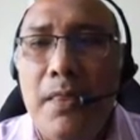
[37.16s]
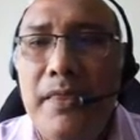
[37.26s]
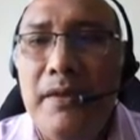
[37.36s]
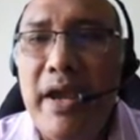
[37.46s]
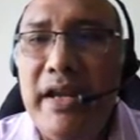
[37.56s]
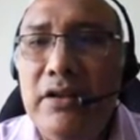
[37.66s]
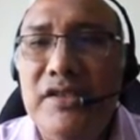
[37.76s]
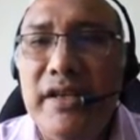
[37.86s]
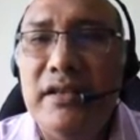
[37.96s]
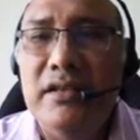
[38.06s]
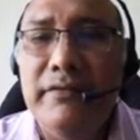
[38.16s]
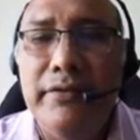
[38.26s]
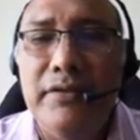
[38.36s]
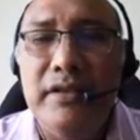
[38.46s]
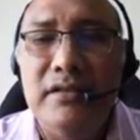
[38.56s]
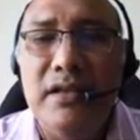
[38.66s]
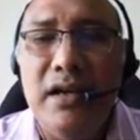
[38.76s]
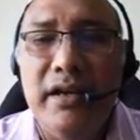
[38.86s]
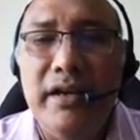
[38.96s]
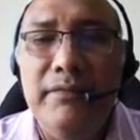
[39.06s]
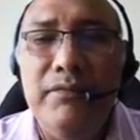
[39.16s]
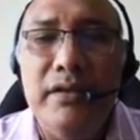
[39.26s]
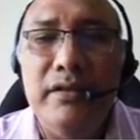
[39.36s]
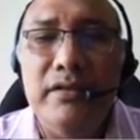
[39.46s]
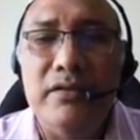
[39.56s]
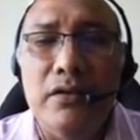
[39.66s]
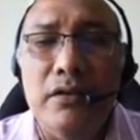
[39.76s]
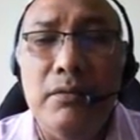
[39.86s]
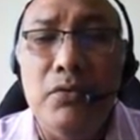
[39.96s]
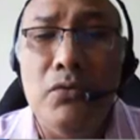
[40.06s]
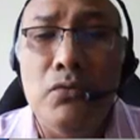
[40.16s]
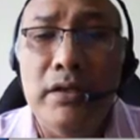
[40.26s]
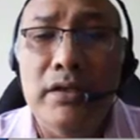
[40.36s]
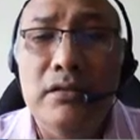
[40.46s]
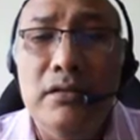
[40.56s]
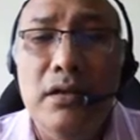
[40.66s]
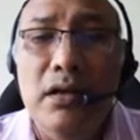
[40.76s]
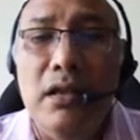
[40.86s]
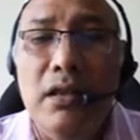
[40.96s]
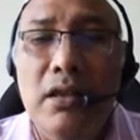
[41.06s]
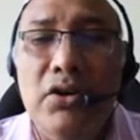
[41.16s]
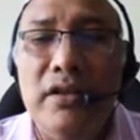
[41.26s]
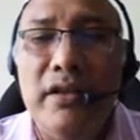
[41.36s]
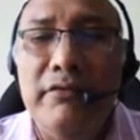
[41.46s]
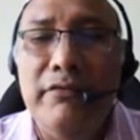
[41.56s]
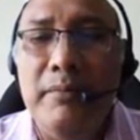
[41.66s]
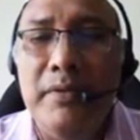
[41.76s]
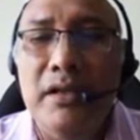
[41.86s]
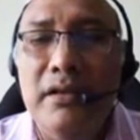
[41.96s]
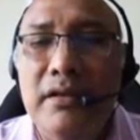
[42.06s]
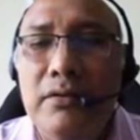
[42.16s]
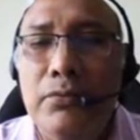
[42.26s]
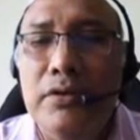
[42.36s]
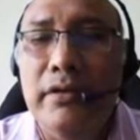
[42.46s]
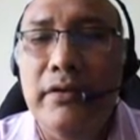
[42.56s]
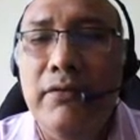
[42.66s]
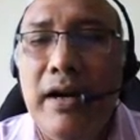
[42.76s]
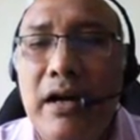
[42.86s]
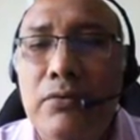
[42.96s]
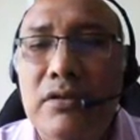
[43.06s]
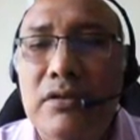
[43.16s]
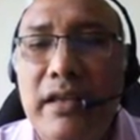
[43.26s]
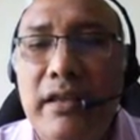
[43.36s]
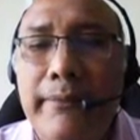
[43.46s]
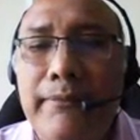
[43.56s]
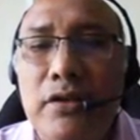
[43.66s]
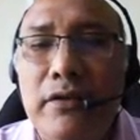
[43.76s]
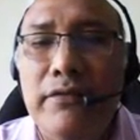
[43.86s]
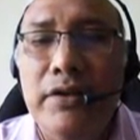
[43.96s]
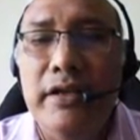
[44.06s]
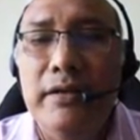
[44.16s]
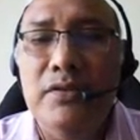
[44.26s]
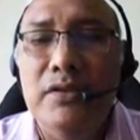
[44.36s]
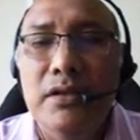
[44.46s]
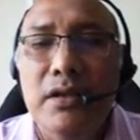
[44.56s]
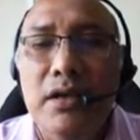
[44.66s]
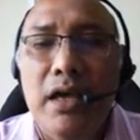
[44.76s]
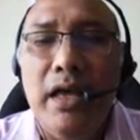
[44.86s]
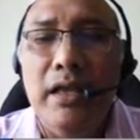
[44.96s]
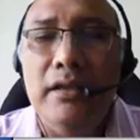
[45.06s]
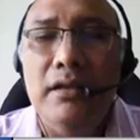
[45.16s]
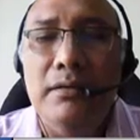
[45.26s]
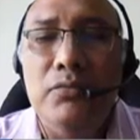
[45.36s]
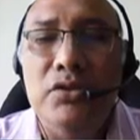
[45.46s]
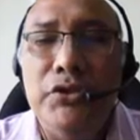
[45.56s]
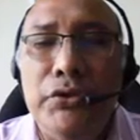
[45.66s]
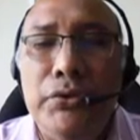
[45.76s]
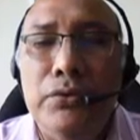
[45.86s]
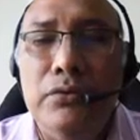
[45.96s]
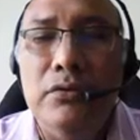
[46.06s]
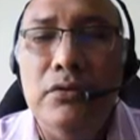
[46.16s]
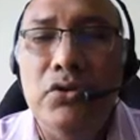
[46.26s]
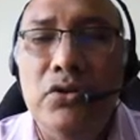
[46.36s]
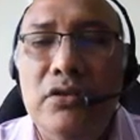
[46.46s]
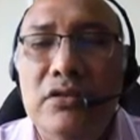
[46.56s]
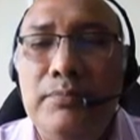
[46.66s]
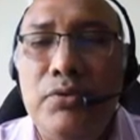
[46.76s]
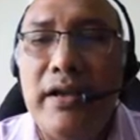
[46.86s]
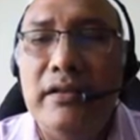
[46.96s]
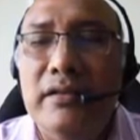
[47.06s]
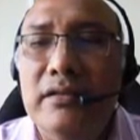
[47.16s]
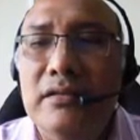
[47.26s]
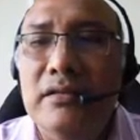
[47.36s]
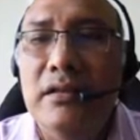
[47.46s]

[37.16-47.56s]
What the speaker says: The main objective of this guide is number one, learner get familiar with the vowels and diphthong phonemes, and number two, learners practice